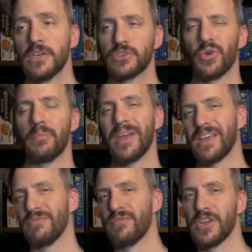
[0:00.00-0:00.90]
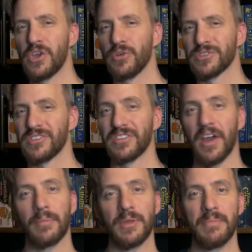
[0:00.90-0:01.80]
so making videos in a
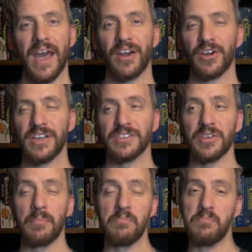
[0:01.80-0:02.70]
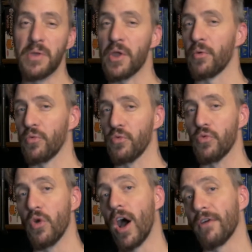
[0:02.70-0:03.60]
timely manner is a bit
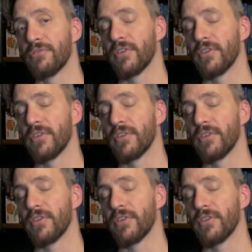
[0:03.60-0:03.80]
rough.